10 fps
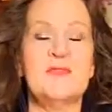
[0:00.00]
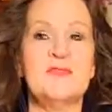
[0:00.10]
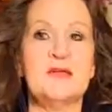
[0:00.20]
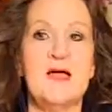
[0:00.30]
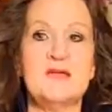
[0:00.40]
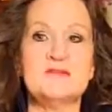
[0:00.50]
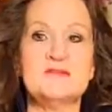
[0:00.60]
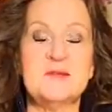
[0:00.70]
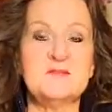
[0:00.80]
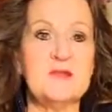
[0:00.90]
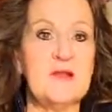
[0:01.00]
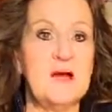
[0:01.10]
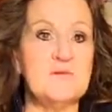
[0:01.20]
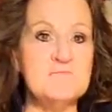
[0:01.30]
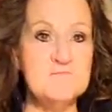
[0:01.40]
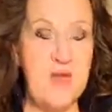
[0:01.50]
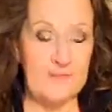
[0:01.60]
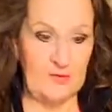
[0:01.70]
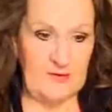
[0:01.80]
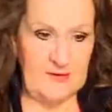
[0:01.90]
the subject of
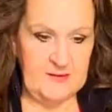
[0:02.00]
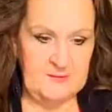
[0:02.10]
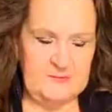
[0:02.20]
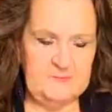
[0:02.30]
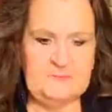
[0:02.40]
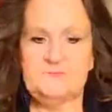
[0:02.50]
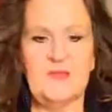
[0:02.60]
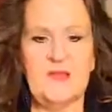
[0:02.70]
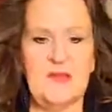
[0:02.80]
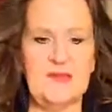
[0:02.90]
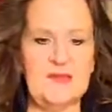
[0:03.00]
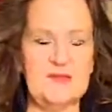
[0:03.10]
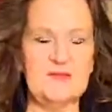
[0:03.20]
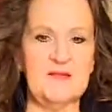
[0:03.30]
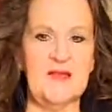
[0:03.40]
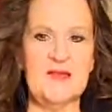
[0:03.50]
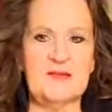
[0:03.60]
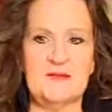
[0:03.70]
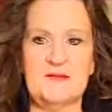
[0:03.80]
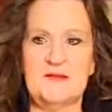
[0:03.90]
memory. Again,
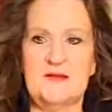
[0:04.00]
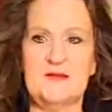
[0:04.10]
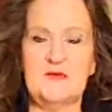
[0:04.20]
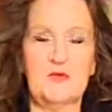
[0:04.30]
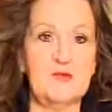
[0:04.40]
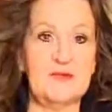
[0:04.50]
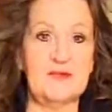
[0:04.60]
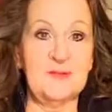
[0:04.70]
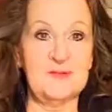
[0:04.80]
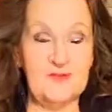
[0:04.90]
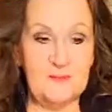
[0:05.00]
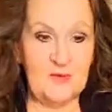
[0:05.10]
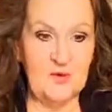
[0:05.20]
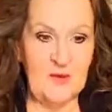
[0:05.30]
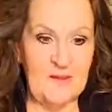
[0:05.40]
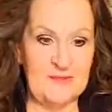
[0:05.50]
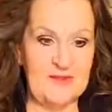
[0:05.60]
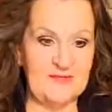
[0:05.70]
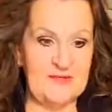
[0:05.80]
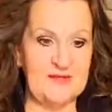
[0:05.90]
like neuro-linguistic
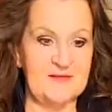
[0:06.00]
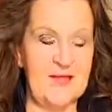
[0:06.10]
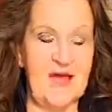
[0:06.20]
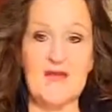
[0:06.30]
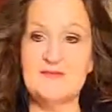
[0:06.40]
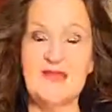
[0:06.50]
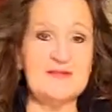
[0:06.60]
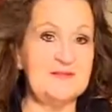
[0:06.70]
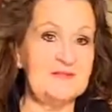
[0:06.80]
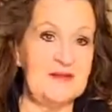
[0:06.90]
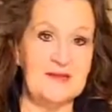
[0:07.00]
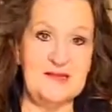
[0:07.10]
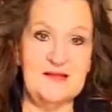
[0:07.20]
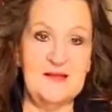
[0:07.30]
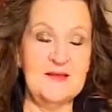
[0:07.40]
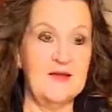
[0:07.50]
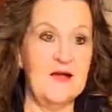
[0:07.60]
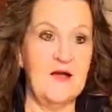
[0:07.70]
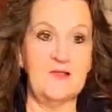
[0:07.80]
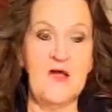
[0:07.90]
programming and things, I've not studied
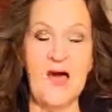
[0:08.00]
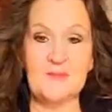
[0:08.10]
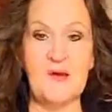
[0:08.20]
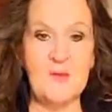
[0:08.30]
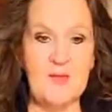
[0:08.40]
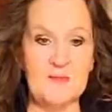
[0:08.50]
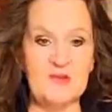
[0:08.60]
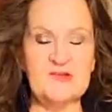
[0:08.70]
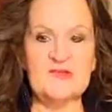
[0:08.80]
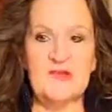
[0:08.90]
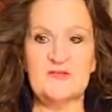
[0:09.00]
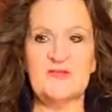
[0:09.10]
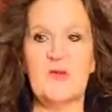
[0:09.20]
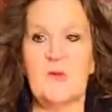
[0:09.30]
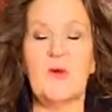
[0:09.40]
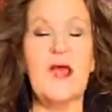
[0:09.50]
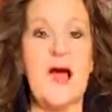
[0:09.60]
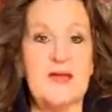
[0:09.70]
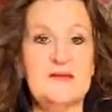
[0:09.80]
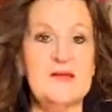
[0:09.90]
a lot about memory, just what
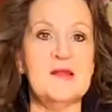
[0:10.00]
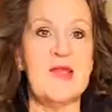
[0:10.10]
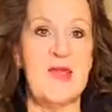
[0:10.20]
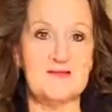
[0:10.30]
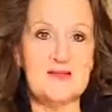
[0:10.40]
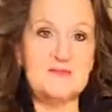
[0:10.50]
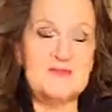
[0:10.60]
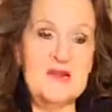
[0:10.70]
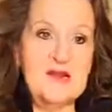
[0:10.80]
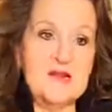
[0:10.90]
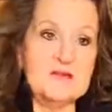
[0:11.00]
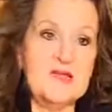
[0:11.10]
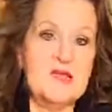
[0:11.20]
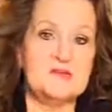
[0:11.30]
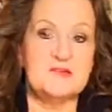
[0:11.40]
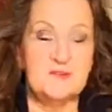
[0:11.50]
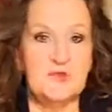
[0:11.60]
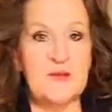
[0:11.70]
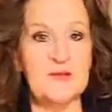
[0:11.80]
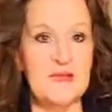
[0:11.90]
I needed as I've needed it to
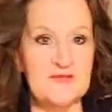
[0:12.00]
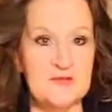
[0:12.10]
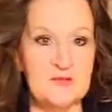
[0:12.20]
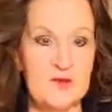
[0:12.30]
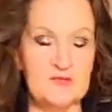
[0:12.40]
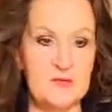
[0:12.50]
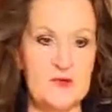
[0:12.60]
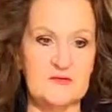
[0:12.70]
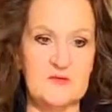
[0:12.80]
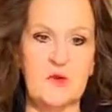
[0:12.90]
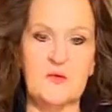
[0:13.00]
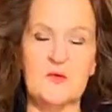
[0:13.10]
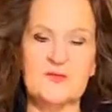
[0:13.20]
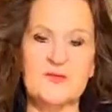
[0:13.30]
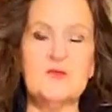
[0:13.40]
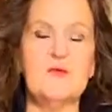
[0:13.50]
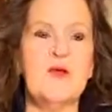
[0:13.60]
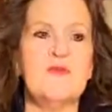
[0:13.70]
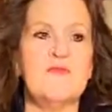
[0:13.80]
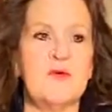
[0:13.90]
move my life in the direction I want it to go. We're continuing
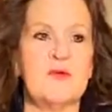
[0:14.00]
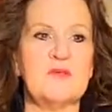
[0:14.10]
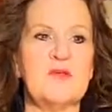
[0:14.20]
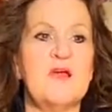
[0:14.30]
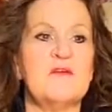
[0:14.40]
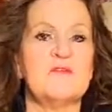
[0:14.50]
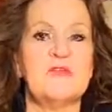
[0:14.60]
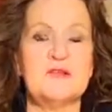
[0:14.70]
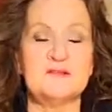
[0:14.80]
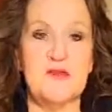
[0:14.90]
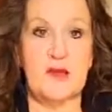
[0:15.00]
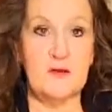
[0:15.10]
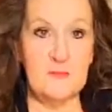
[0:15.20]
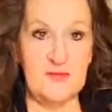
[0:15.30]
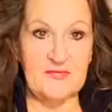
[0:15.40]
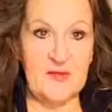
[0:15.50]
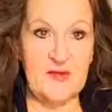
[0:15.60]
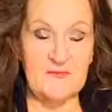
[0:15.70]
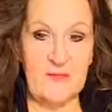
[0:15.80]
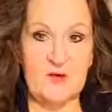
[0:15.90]
our focus for the entire month
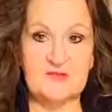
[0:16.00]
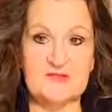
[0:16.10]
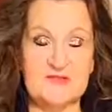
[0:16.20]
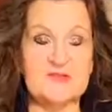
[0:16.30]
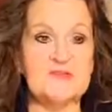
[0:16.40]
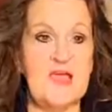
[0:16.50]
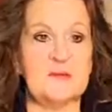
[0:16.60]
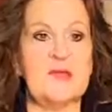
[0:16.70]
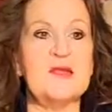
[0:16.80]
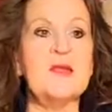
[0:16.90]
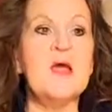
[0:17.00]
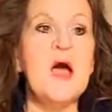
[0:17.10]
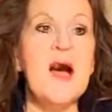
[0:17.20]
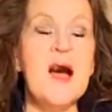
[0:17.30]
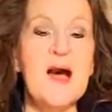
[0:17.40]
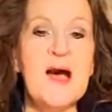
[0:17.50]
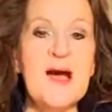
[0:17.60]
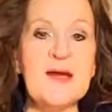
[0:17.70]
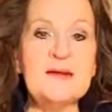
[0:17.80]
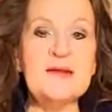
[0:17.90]
of March, this segment,
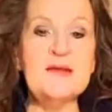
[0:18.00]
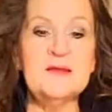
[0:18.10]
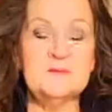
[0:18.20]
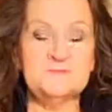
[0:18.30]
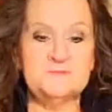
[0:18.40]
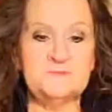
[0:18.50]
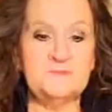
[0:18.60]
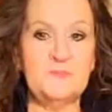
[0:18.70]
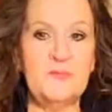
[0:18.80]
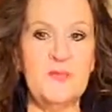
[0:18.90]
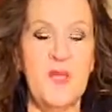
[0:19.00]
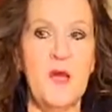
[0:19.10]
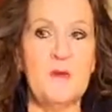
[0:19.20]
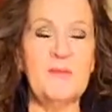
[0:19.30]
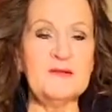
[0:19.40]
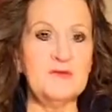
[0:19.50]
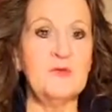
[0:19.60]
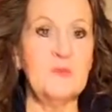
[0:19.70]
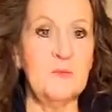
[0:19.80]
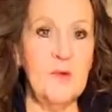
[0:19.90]
on
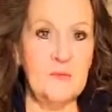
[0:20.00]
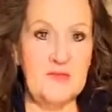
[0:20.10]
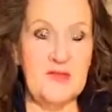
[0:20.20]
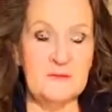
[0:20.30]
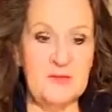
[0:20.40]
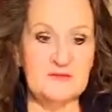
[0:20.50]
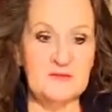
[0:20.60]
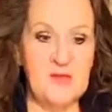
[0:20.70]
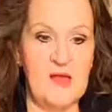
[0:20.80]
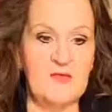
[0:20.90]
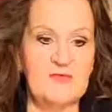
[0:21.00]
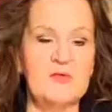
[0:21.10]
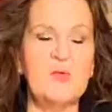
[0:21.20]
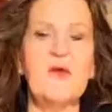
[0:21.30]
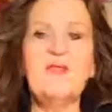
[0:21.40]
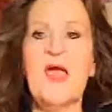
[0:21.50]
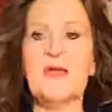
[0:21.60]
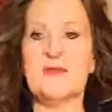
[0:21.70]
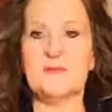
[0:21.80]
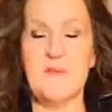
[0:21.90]
mental well-being, mental health. So what the
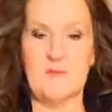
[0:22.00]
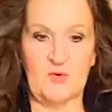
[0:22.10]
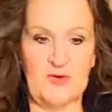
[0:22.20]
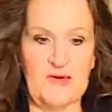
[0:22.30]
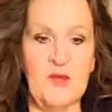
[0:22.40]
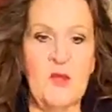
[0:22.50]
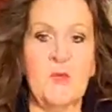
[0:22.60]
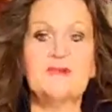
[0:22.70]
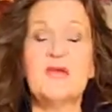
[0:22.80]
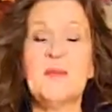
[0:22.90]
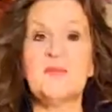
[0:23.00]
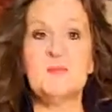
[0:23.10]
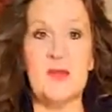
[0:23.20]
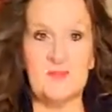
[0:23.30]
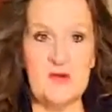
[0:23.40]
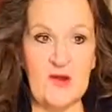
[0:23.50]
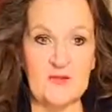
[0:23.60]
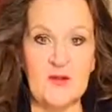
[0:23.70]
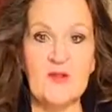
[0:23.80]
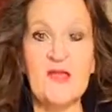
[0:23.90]
heck is memory? What types of memory are
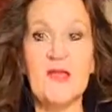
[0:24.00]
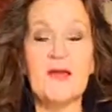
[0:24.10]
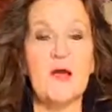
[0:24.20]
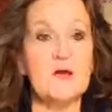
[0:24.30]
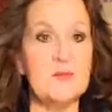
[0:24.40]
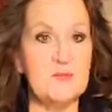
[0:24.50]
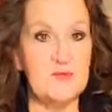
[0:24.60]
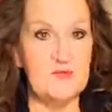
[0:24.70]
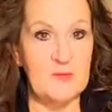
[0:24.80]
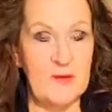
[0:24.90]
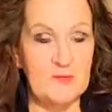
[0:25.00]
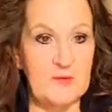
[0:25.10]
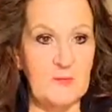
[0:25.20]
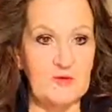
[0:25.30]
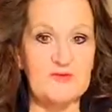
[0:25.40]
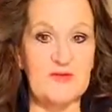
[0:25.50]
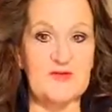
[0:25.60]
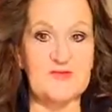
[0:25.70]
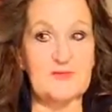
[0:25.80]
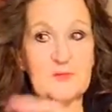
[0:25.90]
there? And how can we improve our memory? Most of
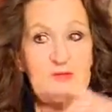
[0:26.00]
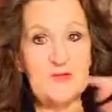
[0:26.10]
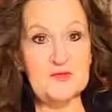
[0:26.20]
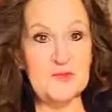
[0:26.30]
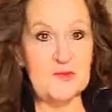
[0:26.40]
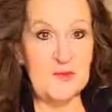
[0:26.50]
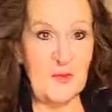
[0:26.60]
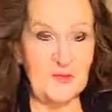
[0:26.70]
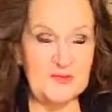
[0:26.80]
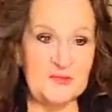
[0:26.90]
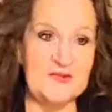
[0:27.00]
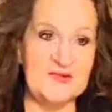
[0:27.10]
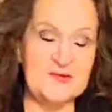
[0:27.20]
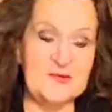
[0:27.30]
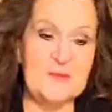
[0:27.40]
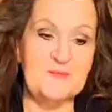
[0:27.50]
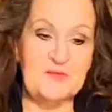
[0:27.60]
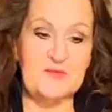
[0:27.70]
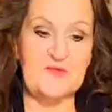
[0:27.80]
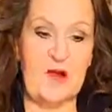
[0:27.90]
us, especially as we're getting older, would like to
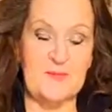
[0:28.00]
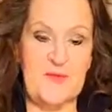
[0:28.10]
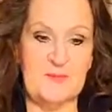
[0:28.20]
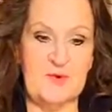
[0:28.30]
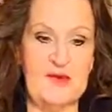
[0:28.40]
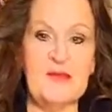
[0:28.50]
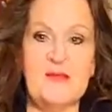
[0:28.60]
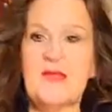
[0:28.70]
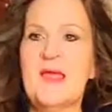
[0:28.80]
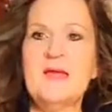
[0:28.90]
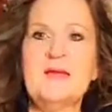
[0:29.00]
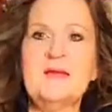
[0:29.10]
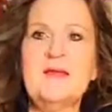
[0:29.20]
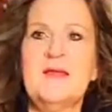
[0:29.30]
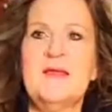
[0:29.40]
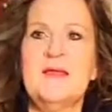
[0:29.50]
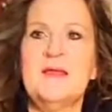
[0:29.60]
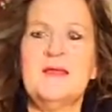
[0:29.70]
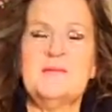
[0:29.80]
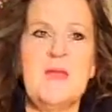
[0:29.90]
improve our memory. And
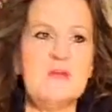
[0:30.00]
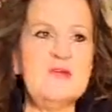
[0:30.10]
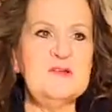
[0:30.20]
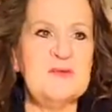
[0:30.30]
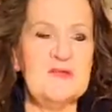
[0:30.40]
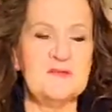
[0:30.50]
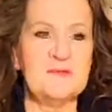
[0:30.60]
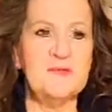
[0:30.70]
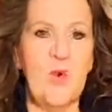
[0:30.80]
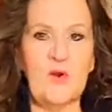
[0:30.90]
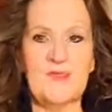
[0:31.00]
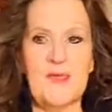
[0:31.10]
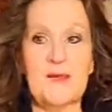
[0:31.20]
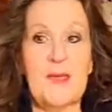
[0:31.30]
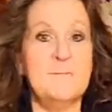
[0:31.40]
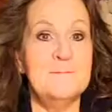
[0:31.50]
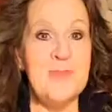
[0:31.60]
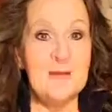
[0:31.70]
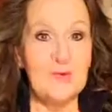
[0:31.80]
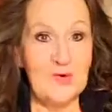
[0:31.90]
memory to me is more than
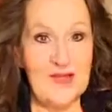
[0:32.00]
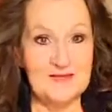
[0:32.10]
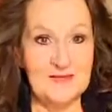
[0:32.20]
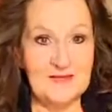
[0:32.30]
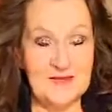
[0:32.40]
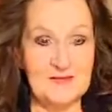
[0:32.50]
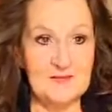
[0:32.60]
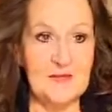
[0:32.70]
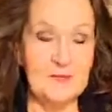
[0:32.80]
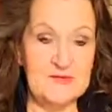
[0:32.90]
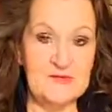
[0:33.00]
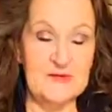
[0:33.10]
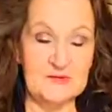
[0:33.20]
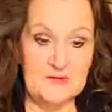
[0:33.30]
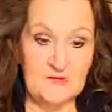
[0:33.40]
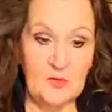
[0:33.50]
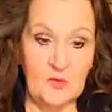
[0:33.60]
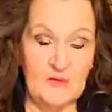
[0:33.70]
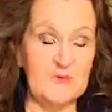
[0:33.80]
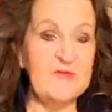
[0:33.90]
memorizing things like we did in
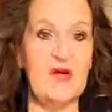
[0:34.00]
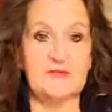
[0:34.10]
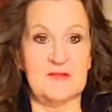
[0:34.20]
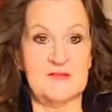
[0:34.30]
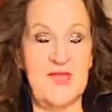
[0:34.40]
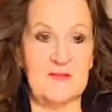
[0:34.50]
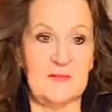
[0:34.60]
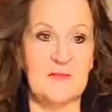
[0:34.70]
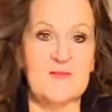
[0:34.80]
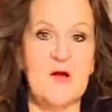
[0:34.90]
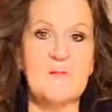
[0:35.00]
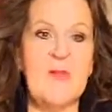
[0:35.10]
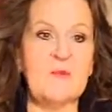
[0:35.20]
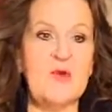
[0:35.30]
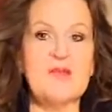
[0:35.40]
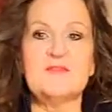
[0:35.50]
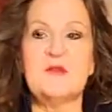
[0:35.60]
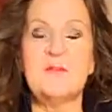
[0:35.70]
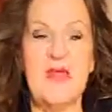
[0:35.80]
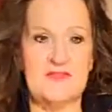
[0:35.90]
school. And we've all done that, right? We've all memorized
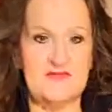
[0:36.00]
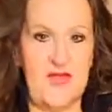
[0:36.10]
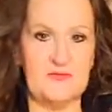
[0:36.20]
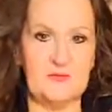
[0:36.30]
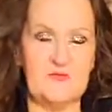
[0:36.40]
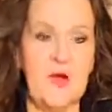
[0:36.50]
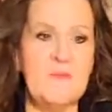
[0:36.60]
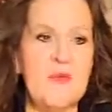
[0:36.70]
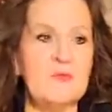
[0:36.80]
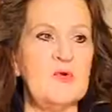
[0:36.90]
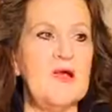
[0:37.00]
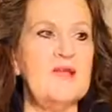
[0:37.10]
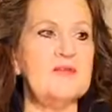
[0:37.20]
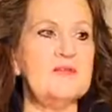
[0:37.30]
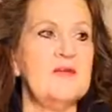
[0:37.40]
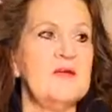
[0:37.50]
our math facts. We've all memorized